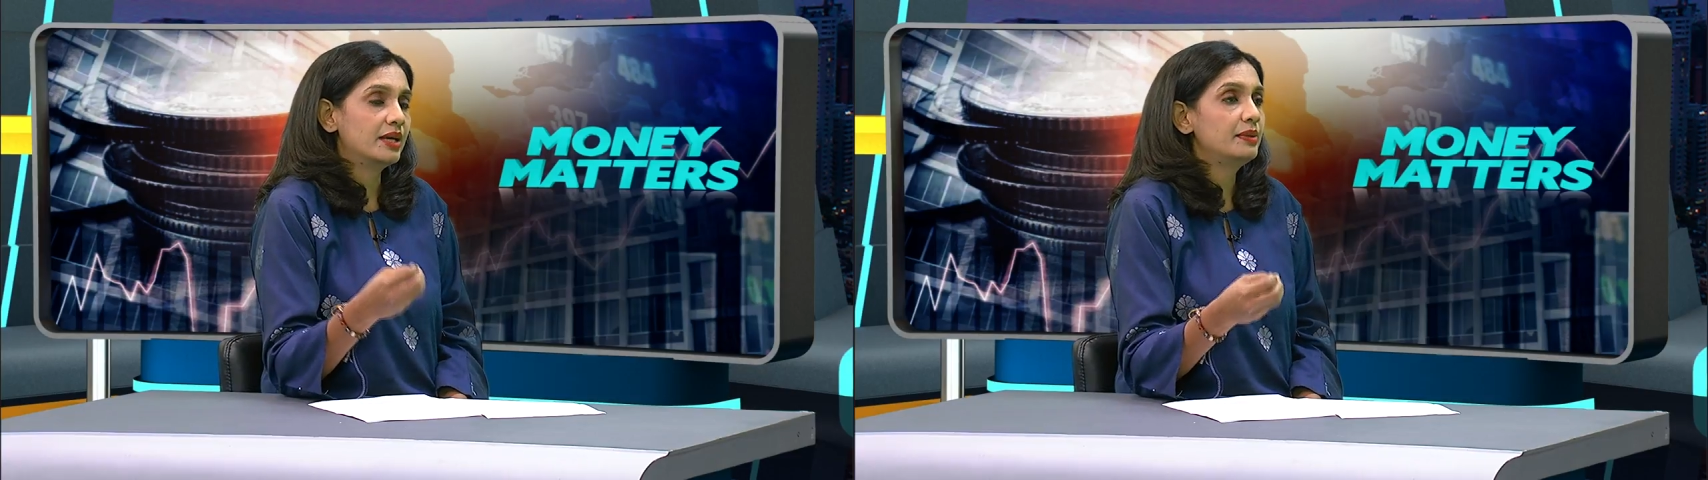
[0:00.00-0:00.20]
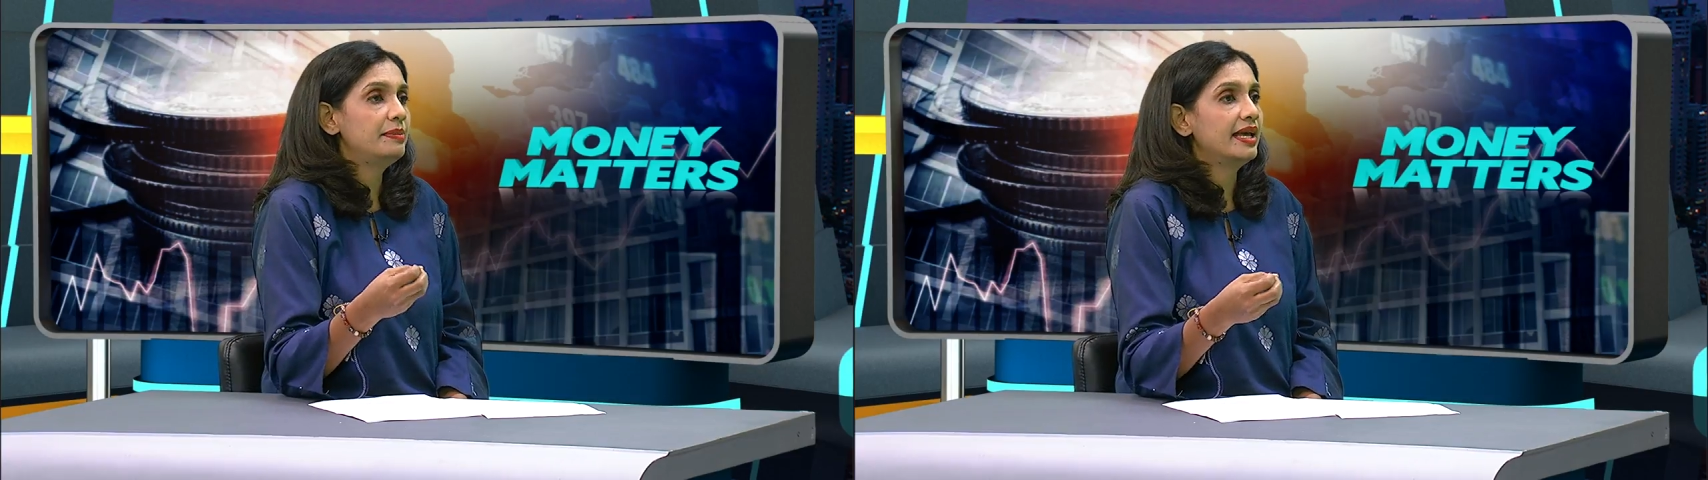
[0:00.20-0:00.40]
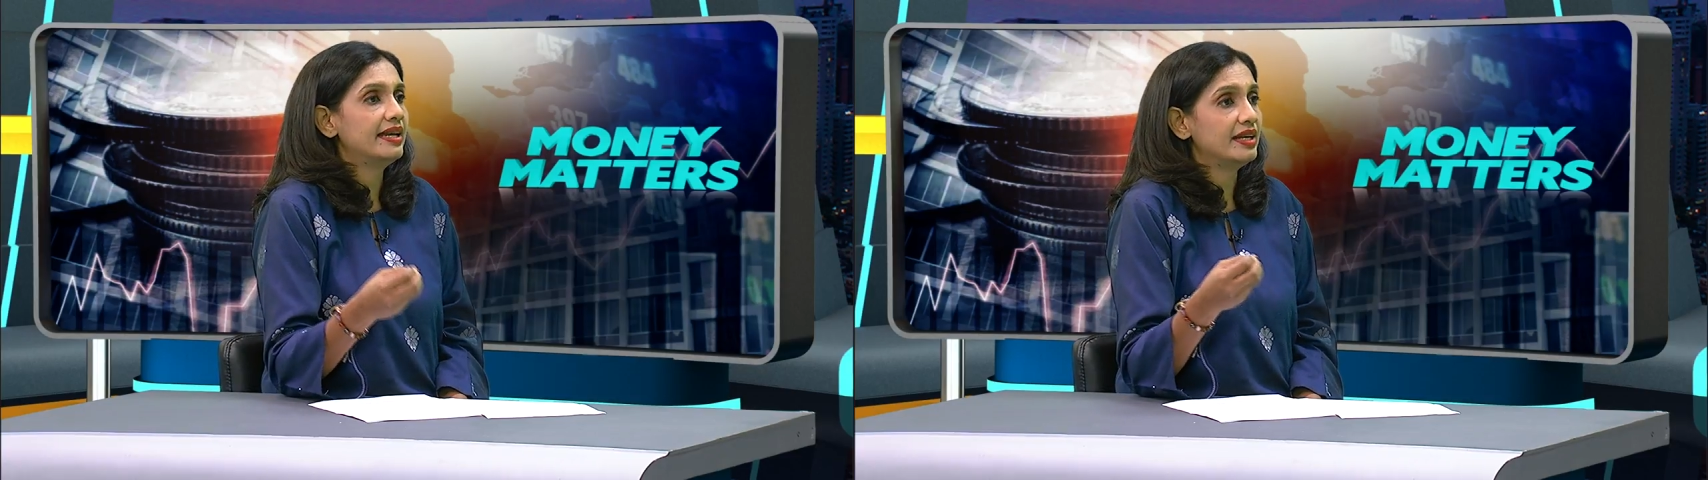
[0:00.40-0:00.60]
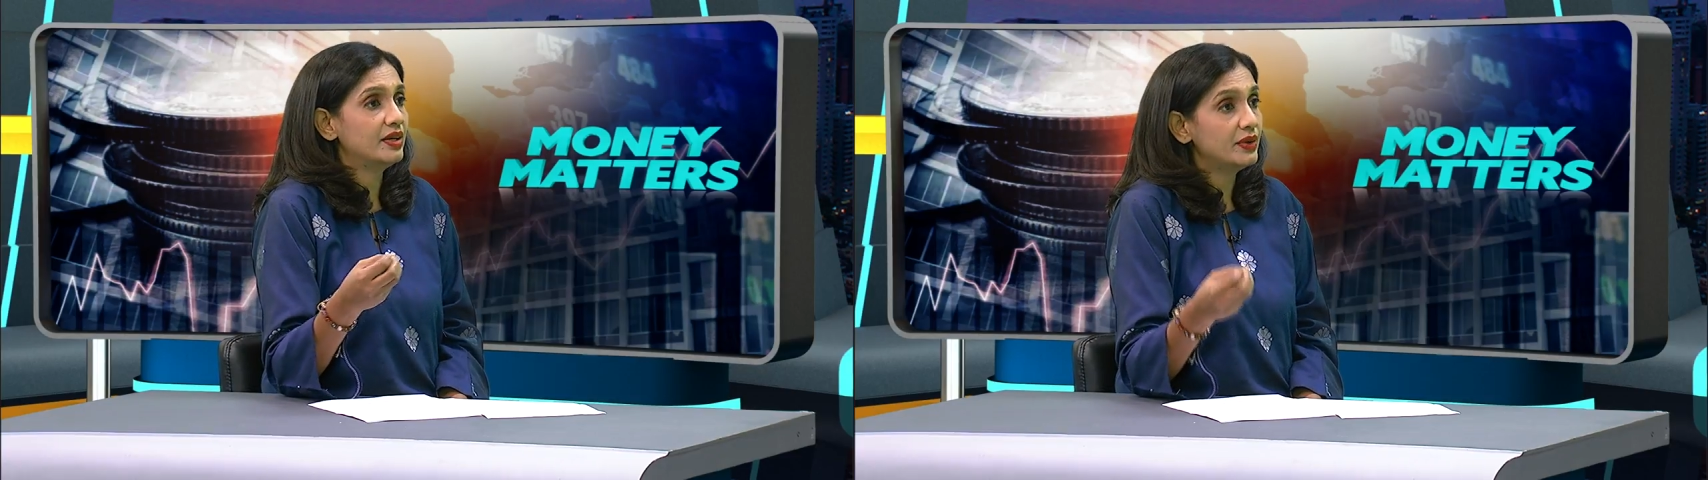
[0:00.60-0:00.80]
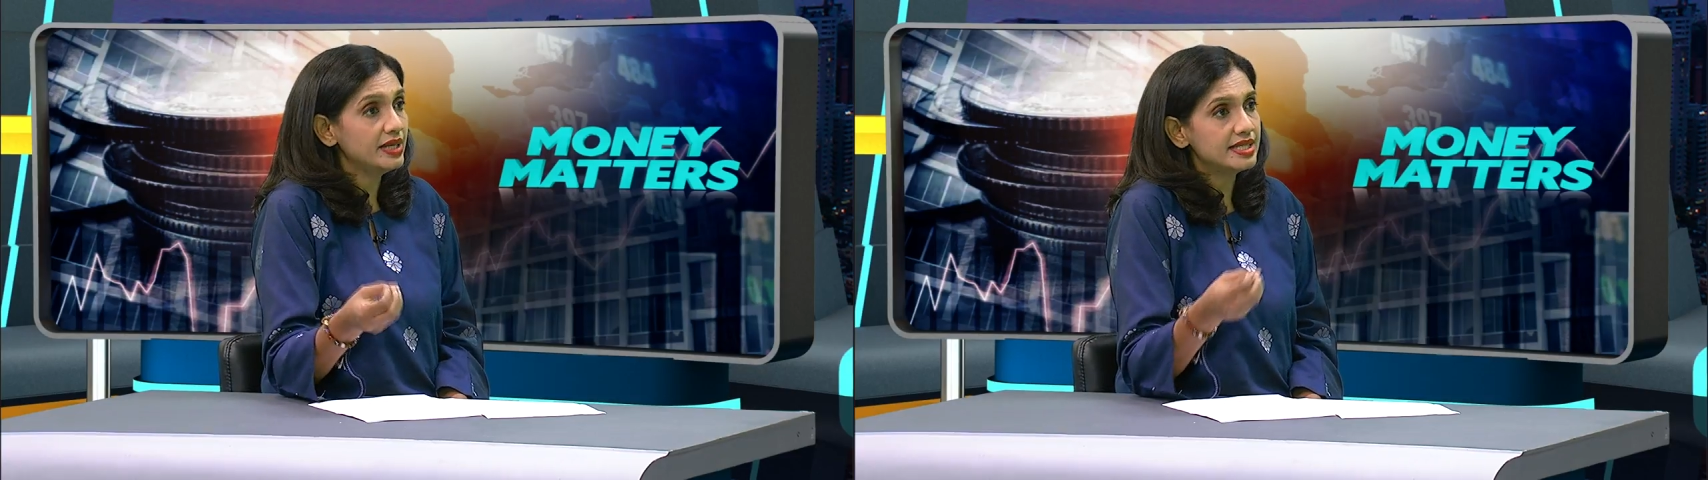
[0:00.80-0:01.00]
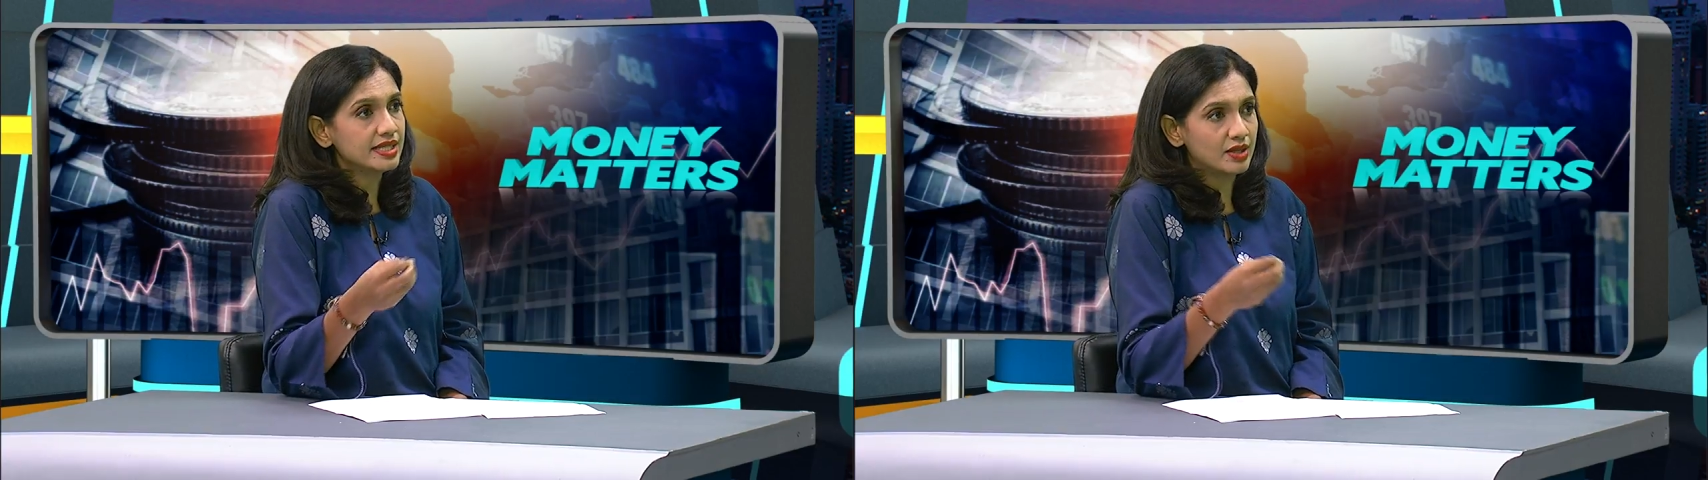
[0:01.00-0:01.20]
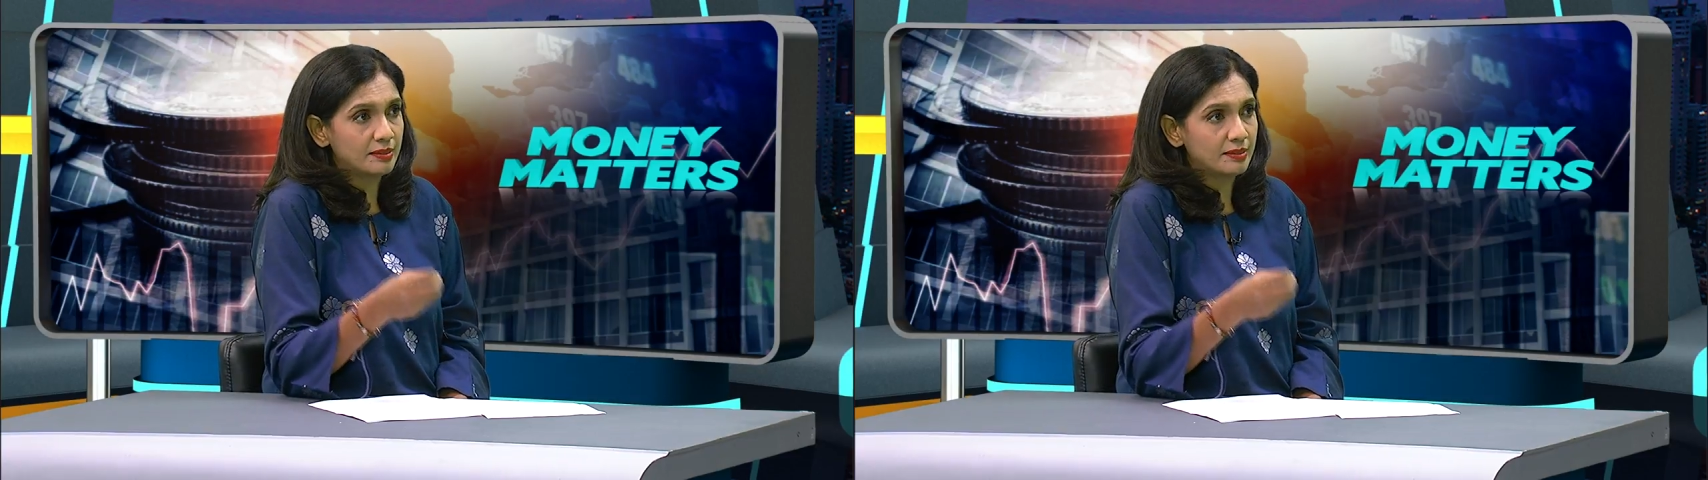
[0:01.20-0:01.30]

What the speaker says: there could be an increase in